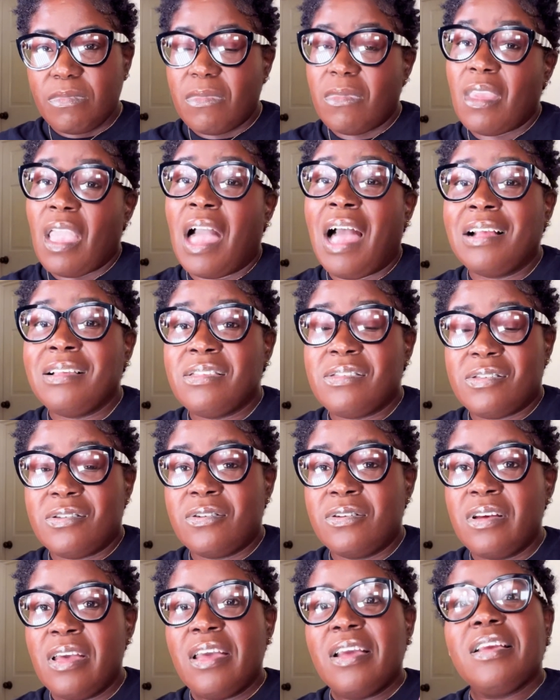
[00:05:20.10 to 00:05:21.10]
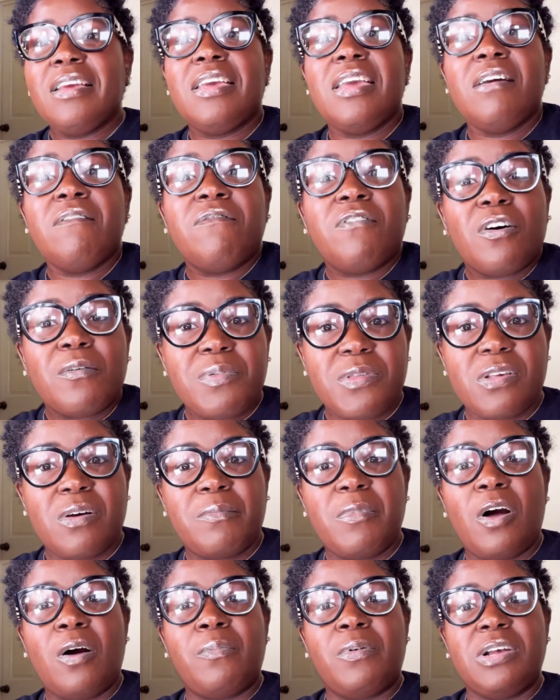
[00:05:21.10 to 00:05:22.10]
had to give up some
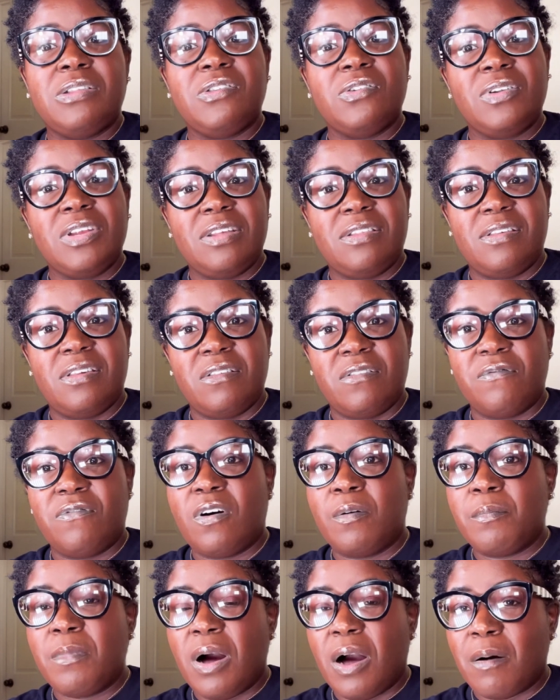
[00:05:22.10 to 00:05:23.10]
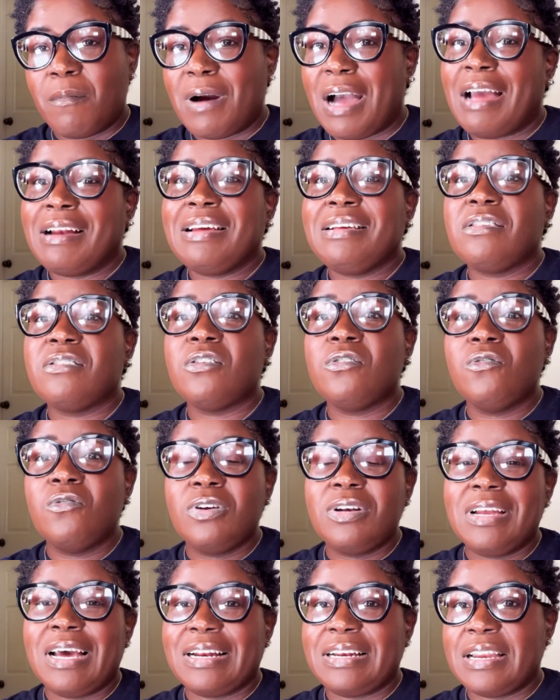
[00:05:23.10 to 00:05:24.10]
opportunities for Bob, and it's good
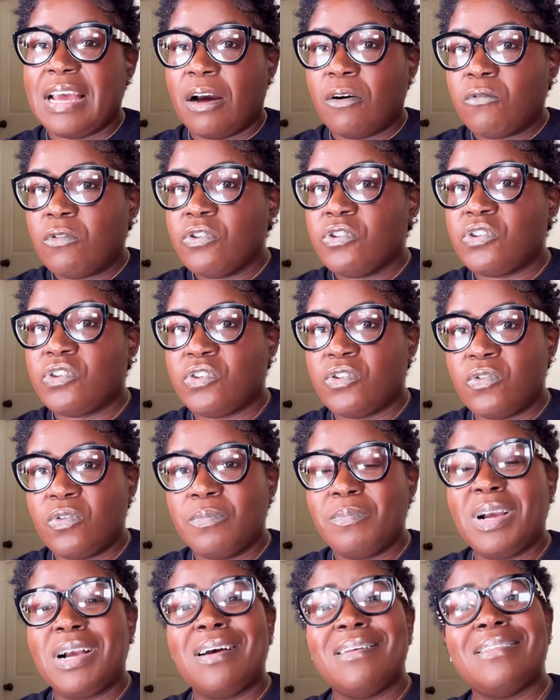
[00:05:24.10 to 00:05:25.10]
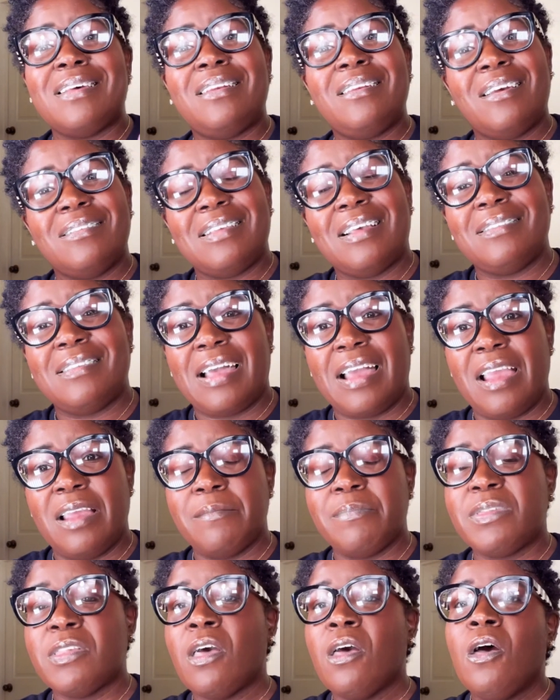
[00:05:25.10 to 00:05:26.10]
that that was shown, because a lot of
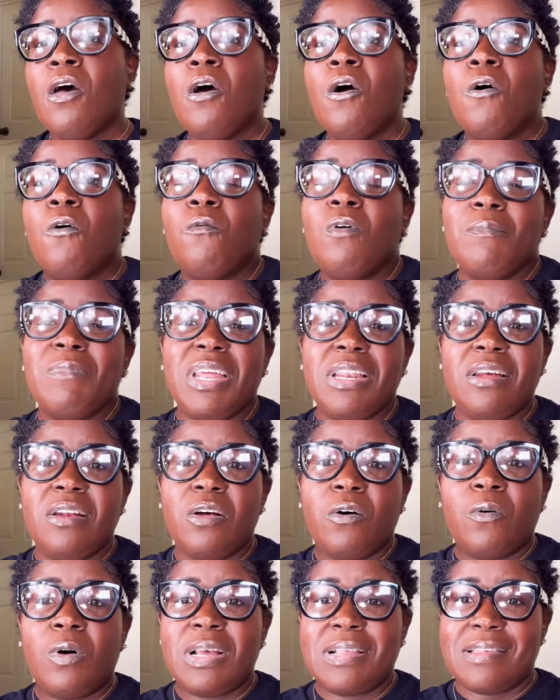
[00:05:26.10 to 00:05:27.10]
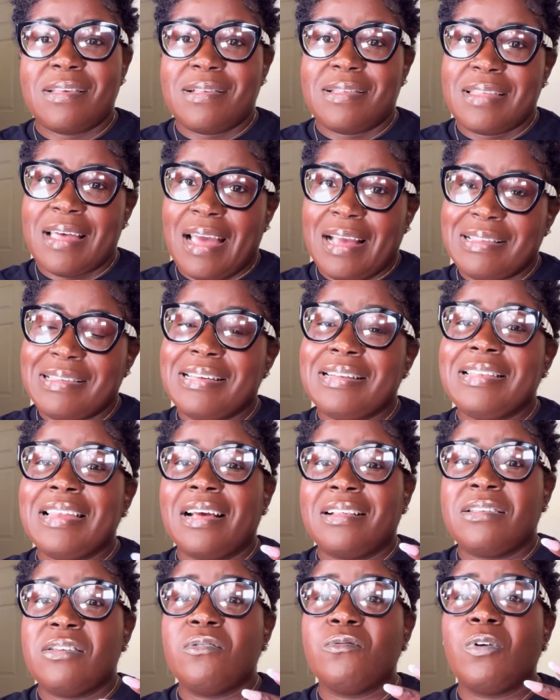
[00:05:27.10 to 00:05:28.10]
times women in our society,
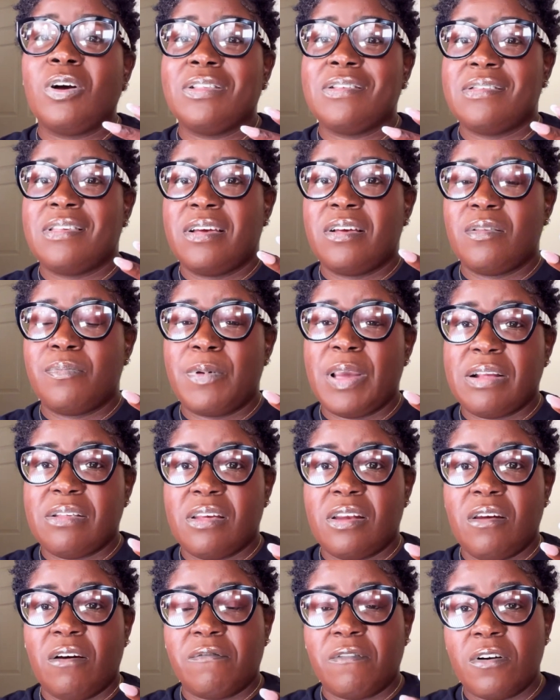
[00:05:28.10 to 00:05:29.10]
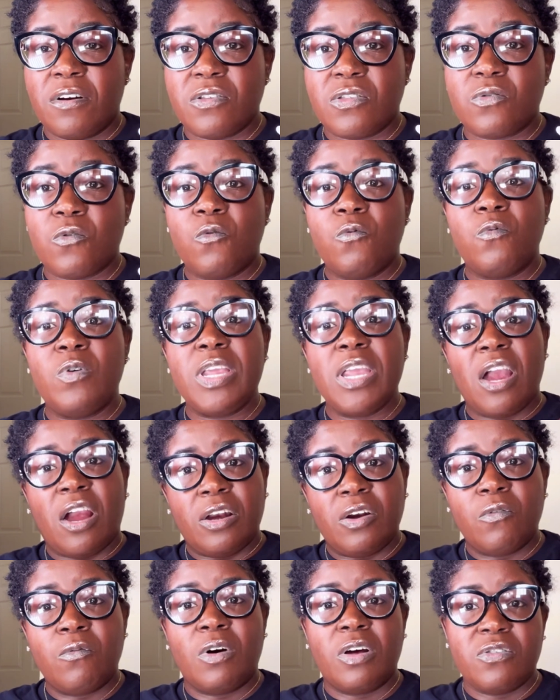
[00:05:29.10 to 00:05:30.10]
that is what is expected of us. We are
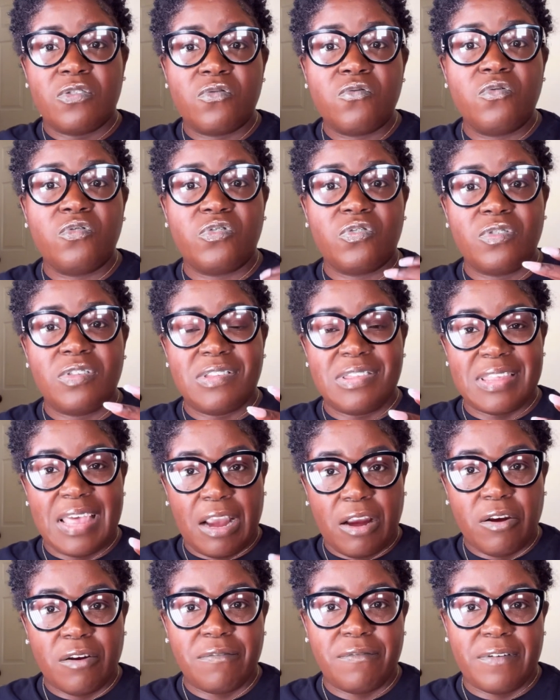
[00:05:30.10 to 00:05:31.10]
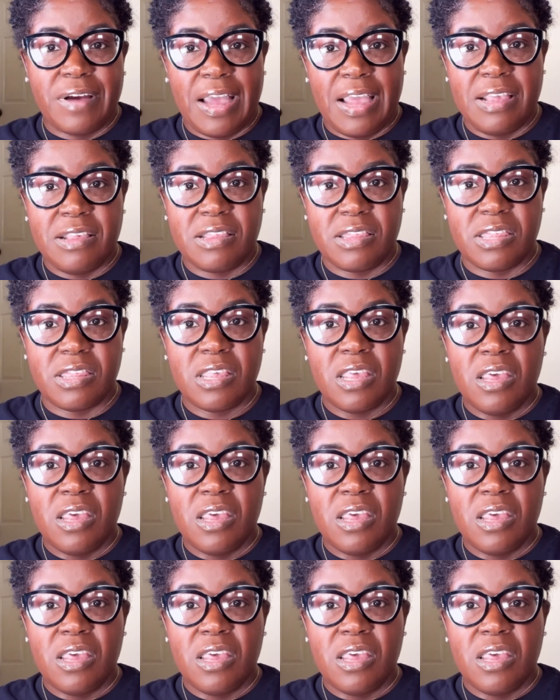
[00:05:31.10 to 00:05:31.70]
the ones who should sacrifice